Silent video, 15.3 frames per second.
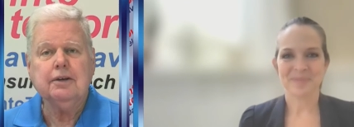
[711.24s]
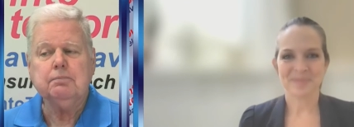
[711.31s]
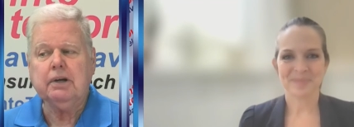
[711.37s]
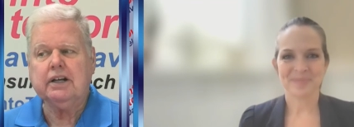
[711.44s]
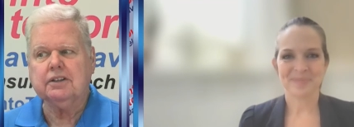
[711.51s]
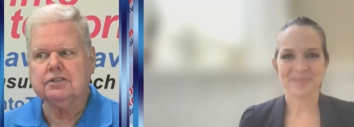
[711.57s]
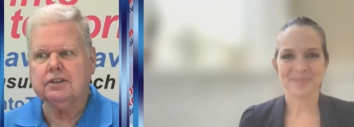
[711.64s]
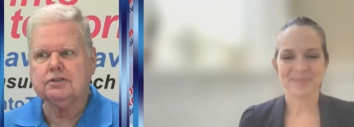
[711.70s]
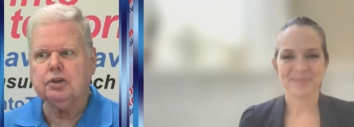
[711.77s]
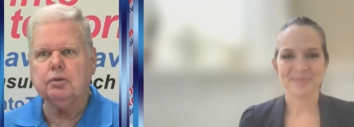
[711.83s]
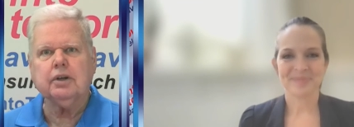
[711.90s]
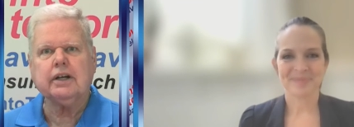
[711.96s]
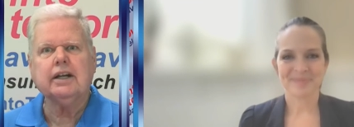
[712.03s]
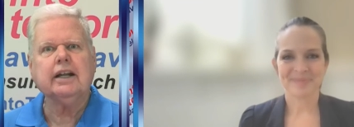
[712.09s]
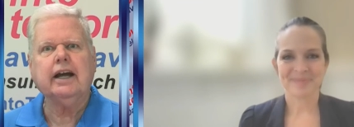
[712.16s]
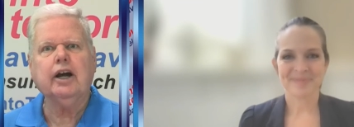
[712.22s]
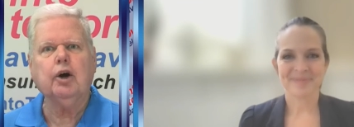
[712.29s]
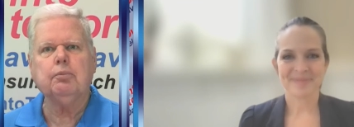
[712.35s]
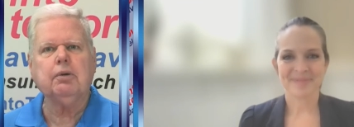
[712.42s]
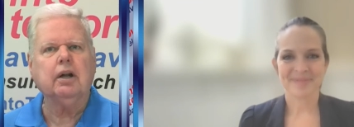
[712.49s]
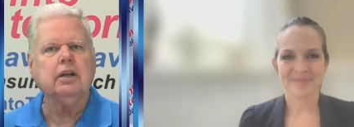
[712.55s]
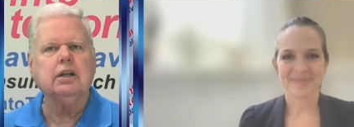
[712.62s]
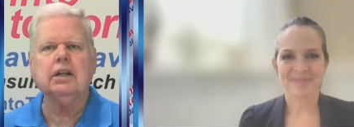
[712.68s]
Speaker 1: because it's only going to help
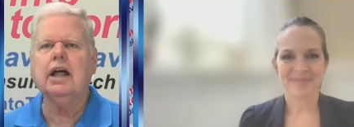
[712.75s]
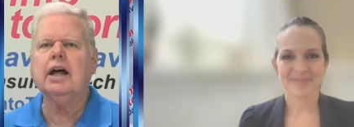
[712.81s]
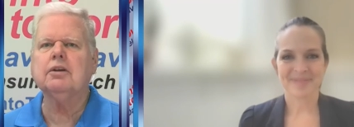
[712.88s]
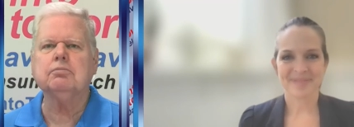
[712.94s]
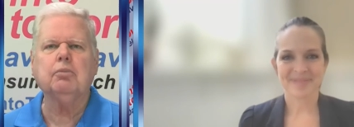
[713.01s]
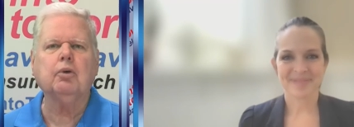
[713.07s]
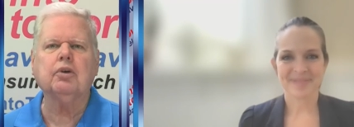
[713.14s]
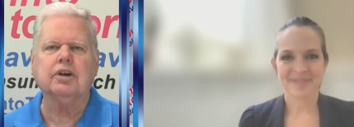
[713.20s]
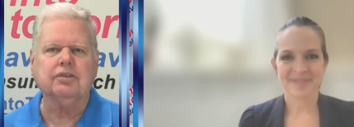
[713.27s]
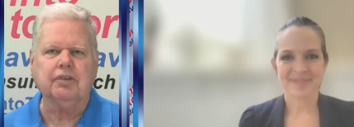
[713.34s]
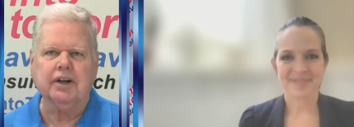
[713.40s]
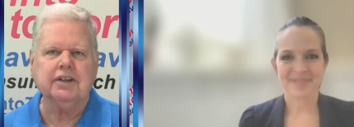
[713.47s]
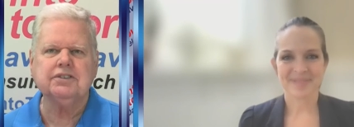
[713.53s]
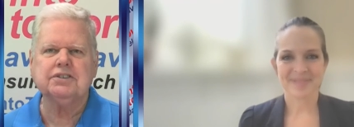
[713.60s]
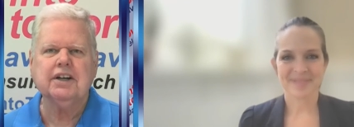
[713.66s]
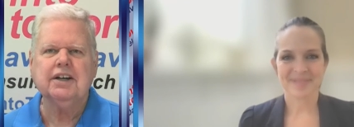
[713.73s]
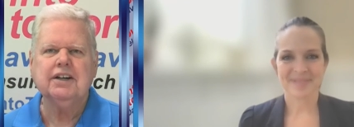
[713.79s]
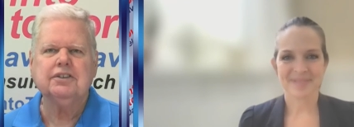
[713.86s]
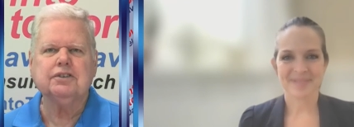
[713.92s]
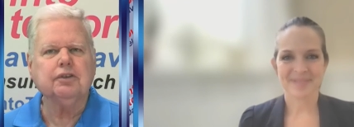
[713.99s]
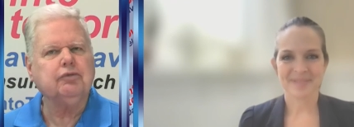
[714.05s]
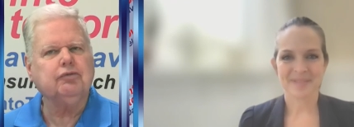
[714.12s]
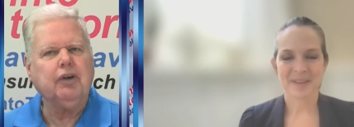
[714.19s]
a lot more of us
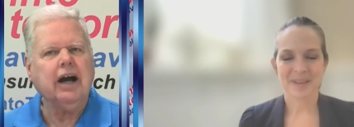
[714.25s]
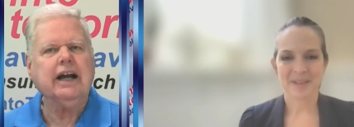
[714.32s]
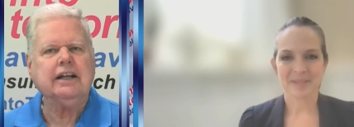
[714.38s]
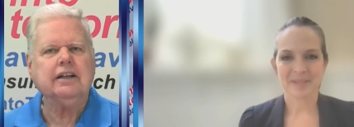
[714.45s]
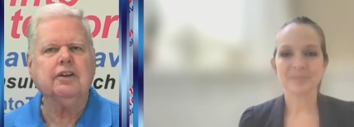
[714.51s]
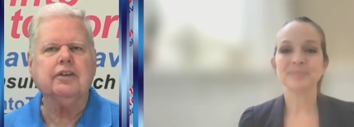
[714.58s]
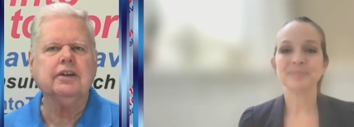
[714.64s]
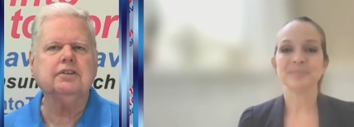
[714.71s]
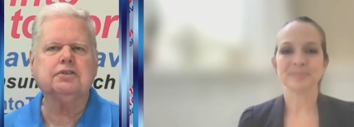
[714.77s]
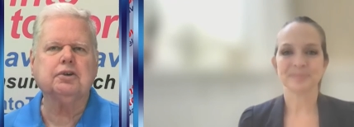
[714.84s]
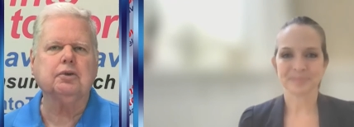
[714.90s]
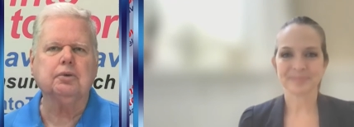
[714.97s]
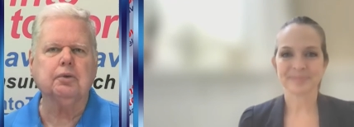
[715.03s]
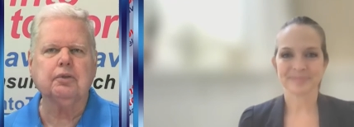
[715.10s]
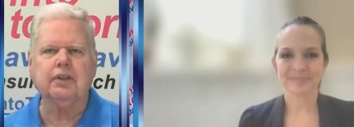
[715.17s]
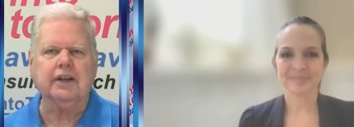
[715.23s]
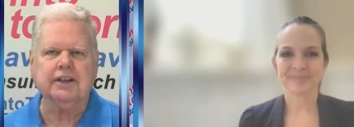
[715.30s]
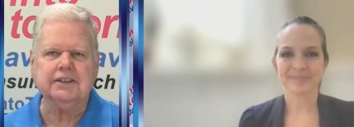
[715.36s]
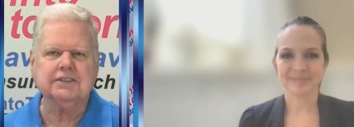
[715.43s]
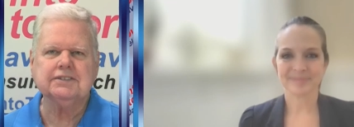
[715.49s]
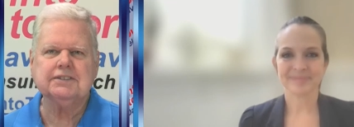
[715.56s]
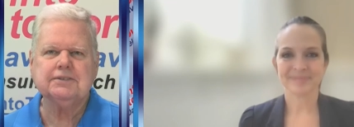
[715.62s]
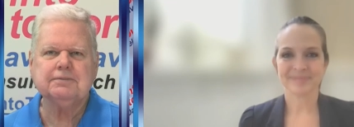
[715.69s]
to find these cool
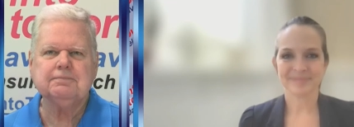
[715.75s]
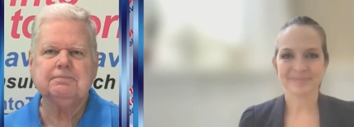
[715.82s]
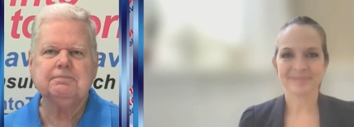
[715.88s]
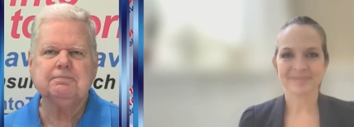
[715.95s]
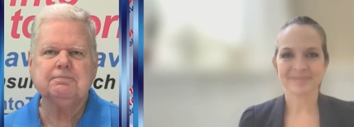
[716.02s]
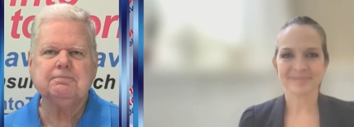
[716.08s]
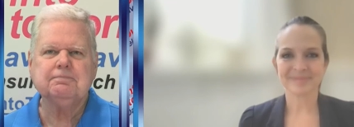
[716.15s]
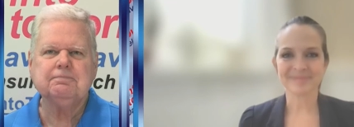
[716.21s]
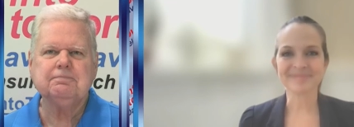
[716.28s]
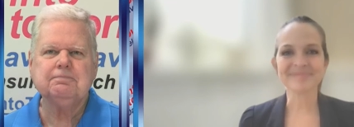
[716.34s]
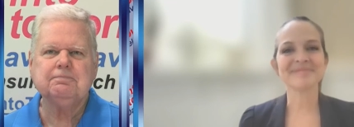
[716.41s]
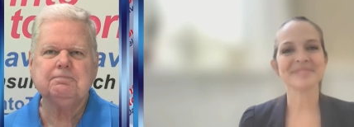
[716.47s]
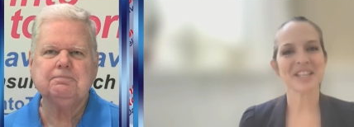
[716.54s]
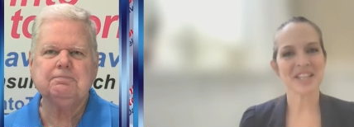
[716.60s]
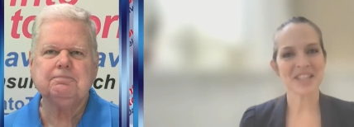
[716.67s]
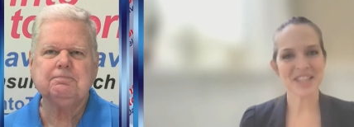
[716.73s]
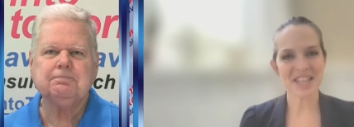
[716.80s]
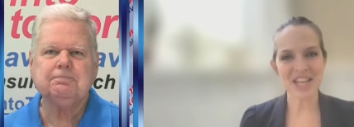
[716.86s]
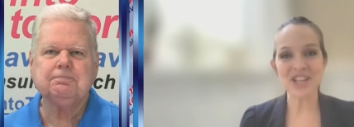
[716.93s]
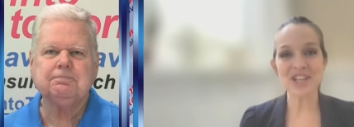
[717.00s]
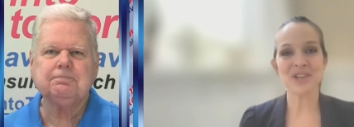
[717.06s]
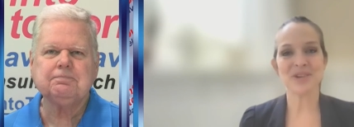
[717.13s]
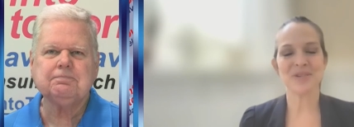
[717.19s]
things.
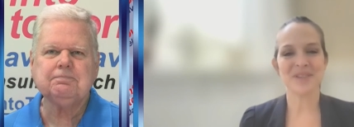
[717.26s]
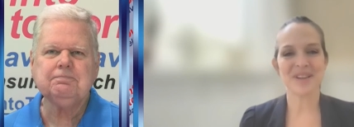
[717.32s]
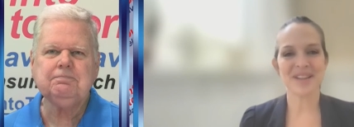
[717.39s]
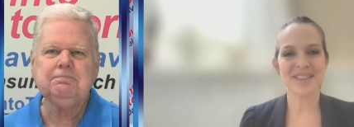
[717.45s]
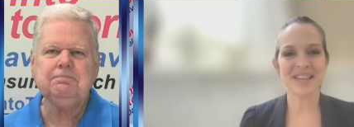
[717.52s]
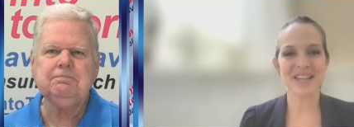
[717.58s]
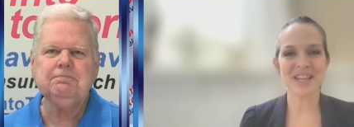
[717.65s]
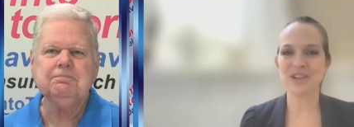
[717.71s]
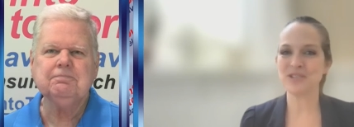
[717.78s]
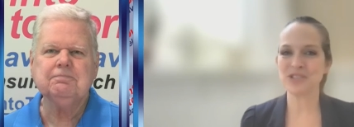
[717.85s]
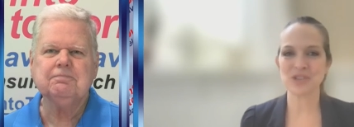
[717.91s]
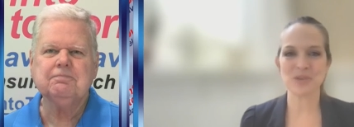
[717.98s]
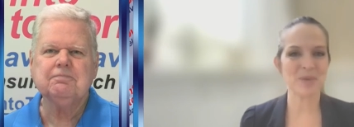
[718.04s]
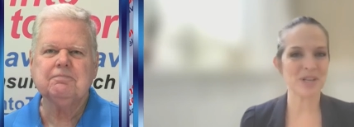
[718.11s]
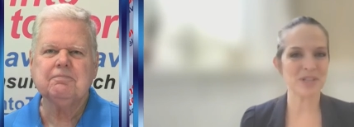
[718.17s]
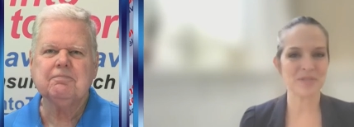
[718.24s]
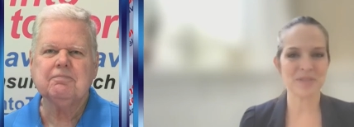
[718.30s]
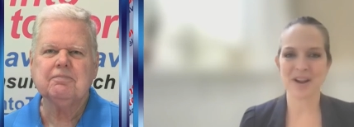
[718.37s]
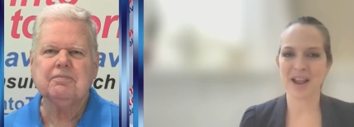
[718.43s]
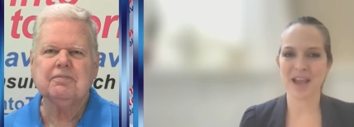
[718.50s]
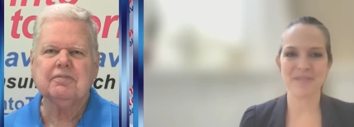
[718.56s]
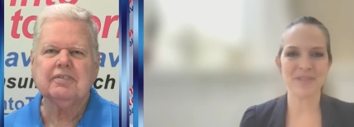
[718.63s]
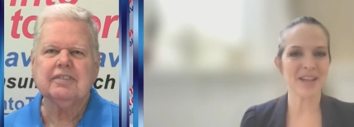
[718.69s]
Speaker 2: Thank you. And thank you so much for
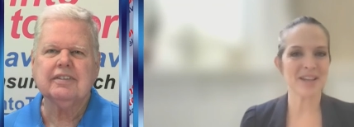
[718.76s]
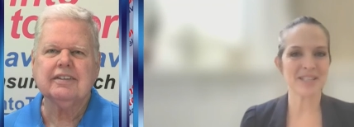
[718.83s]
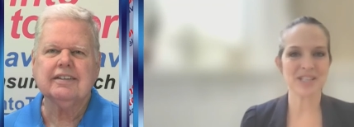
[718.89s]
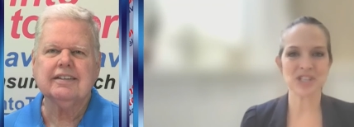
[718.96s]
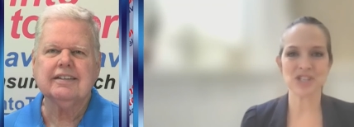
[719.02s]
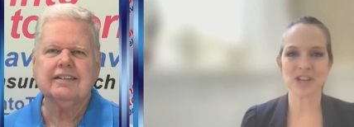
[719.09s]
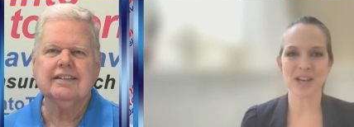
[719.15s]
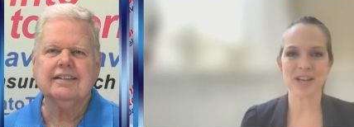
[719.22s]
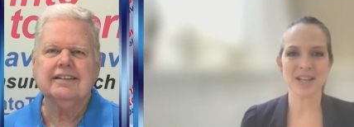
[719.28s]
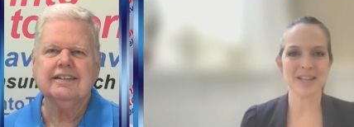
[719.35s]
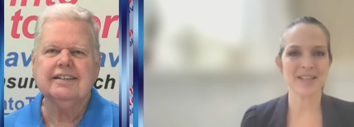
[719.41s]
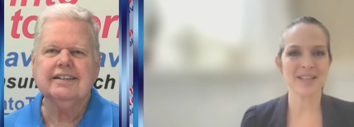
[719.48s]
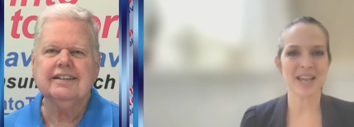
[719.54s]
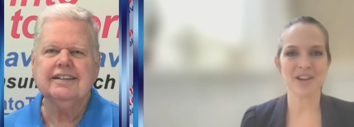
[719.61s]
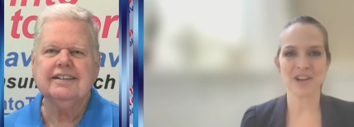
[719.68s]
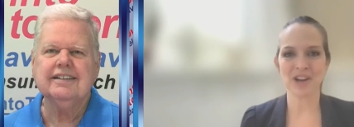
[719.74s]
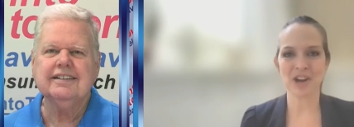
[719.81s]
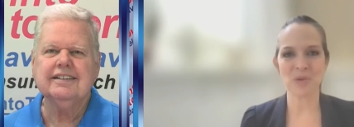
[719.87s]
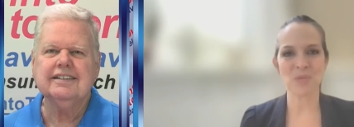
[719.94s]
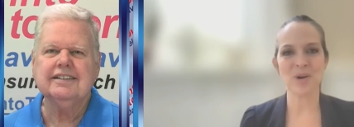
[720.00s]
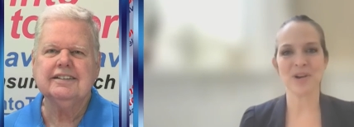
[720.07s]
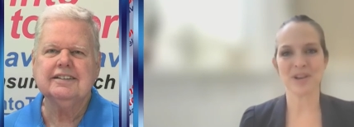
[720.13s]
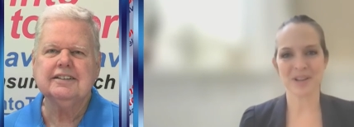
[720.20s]
having us and shining a light on our
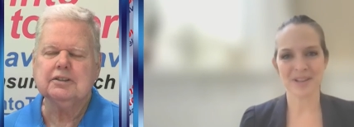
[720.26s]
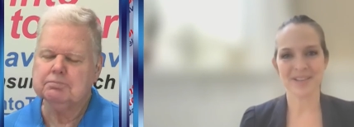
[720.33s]
work.